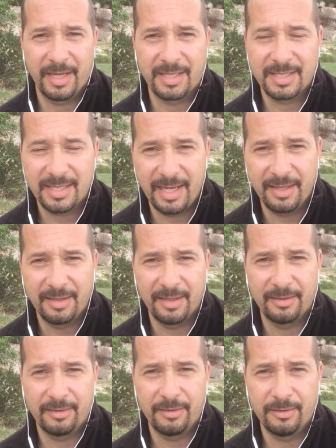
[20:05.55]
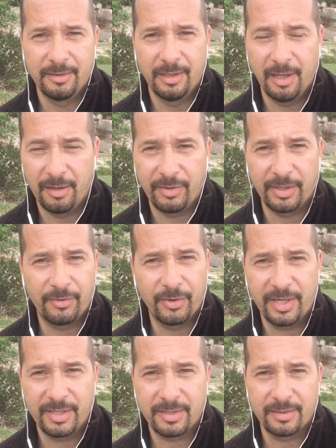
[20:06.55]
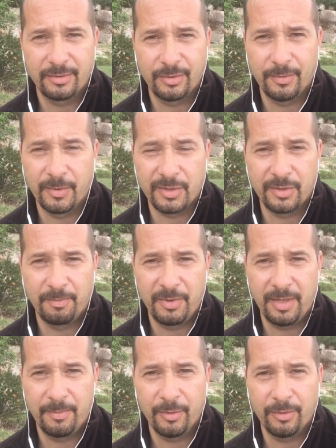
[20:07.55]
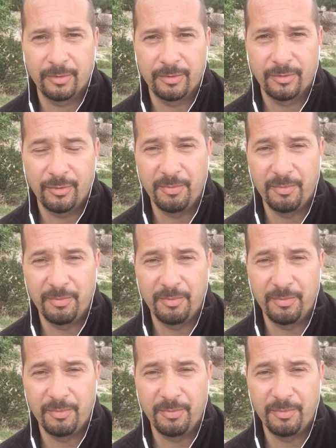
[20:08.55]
extended love and grace towards the people